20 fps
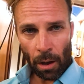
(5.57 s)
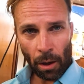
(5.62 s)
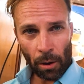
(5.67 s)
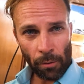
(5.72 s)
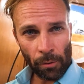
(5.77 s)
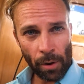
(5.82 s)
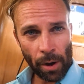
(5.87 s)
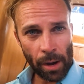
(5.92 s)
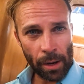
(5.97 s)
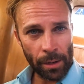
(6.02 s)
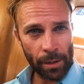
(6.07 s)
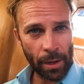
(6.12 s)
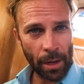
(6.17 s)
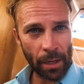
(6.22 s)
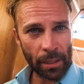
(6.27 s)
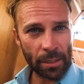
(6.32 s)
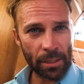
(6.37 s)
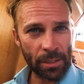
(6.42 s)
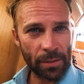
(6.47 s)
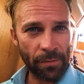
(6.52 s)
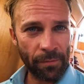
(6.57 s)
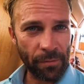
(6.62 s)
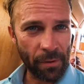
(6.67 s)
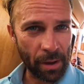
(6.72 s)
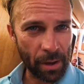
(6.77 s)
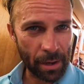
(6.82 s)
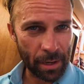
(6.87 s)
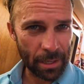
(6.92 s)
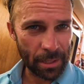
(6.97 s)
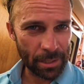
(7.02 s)
All right, next
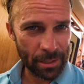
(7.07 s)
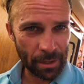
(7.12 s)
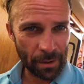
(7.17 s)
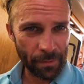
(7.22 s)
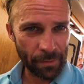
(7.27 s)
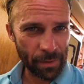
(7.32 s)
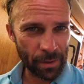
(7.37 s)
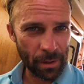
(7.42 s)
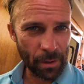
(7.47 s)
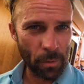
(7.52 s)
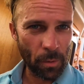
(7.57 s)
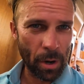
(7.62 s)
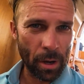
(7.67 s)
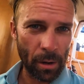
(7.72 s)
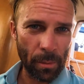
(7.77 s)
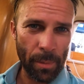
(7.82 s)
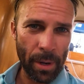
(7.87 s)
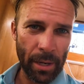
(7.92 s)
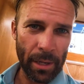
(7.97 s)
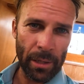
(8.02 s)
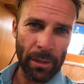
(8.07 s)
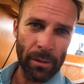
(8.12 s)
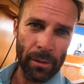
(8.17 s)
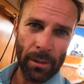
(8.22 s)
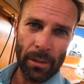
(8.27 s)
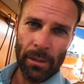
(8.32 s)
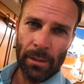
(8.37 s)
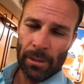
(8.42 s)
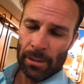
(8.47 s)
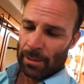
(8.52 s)
phase of the
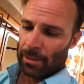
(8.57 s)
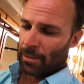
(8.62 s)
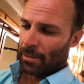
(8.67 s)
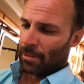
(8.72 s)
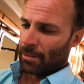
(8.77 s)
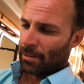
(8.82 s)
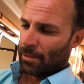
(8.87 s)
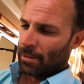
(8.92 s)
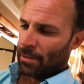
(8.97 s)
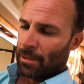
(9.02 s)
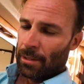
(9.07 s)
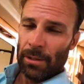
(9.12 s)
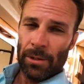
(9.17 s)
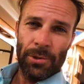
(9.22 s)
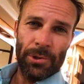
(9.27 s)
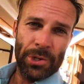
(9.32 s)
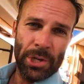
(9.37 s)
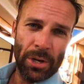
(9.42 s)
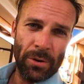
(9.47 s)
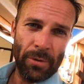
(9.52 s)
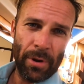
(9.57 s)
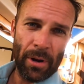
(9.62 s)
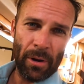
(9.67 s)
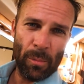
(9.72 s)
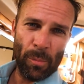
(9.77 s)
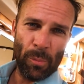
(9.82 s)
Watermaker generator